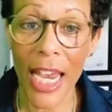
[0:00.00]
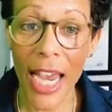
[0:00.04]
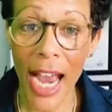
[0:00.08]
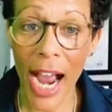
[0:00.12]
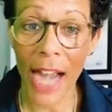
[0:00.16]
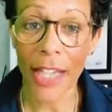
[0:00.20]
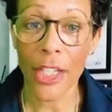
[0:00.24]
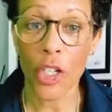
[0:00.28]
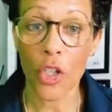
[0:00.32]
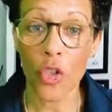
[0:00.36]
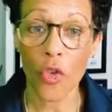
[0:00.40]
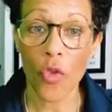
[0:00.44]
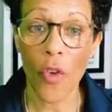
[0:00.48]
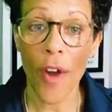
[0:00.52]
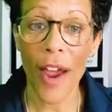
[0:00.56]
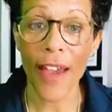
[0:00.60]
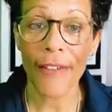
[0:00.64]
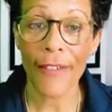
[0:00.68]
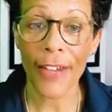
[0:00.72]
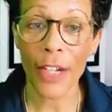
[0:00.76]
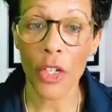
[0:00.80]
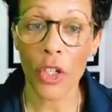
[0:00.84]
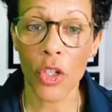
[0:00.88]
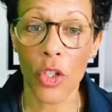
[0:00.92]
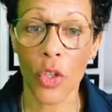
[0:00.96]
and you're
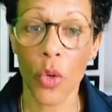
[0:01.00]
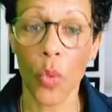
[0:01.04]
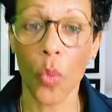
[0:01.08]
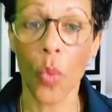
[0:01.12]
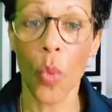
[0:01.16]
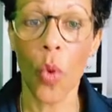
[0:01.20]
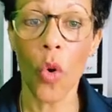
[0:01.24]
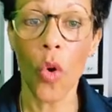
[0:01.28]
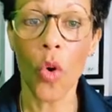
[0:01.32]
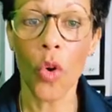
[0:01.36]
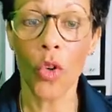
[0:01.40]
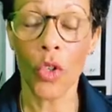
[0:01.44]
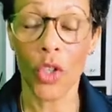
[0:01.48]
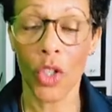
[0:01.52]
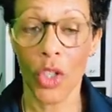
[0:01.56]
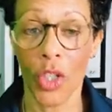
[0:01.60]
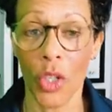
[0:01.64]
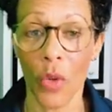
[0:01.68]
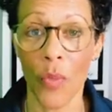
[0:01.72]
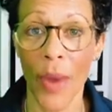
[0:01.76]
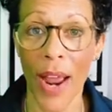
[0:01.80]
driving towards the